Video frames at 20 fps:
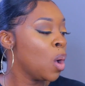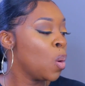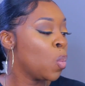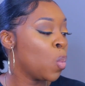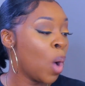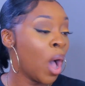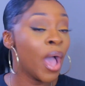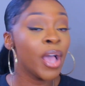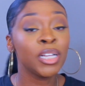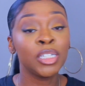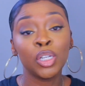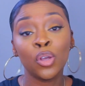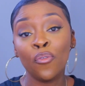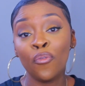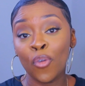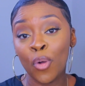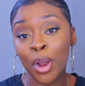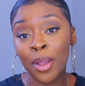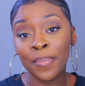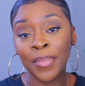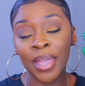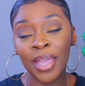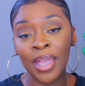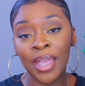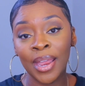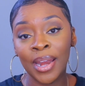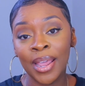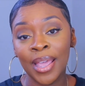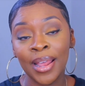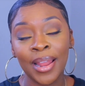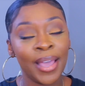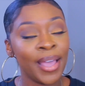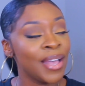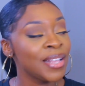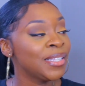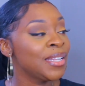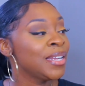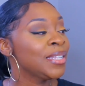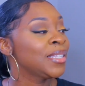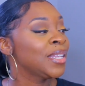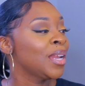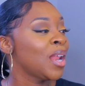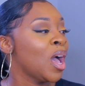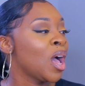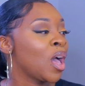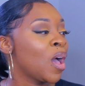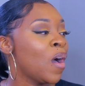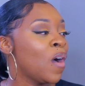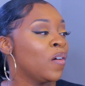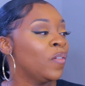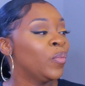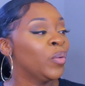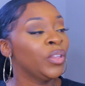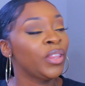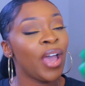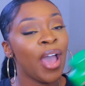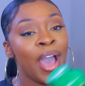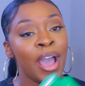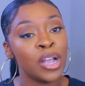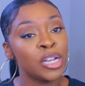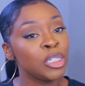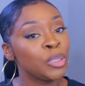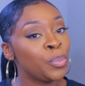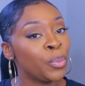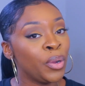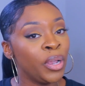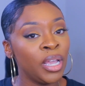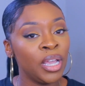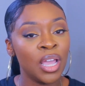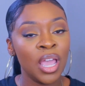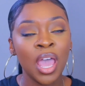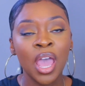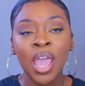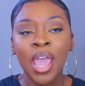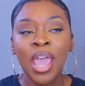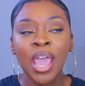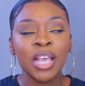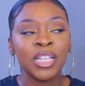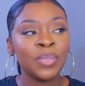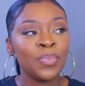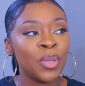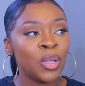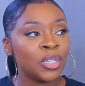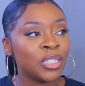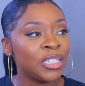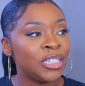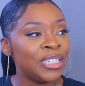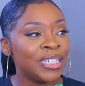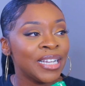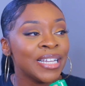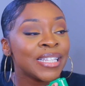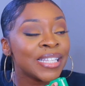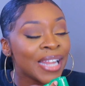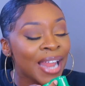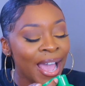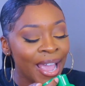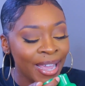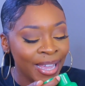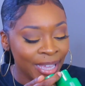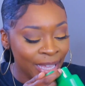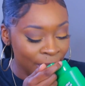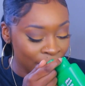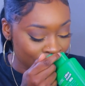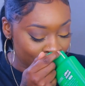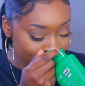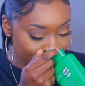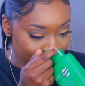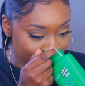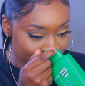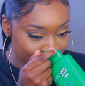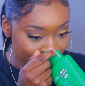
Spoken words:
wash for men, and like I said, it's the knockoff for the Irish Spring. It smells just like it,